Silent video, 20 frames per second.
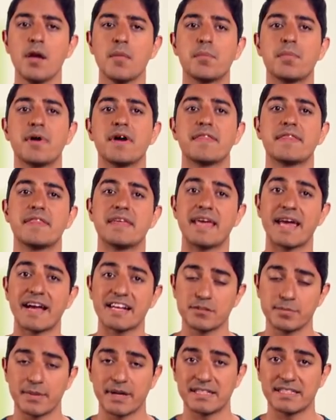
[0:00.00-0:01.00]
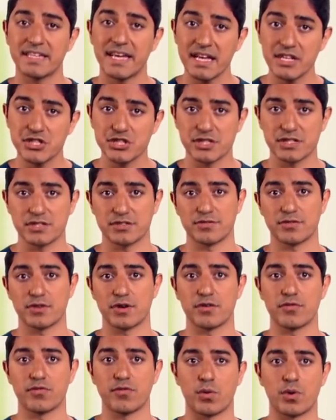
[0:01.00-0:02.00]
But the expectations for
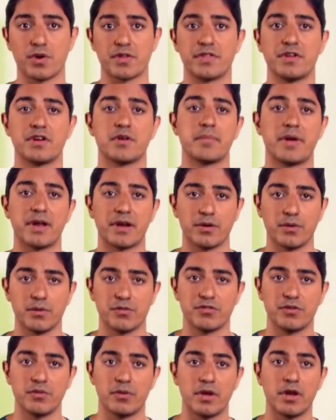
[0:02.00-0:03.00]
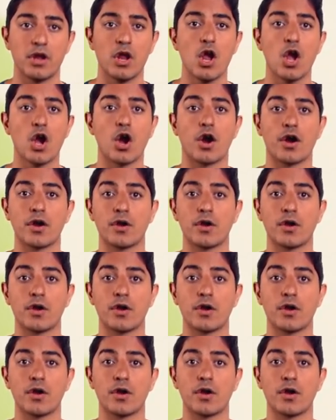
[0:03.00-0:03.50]
a fourth year medical student are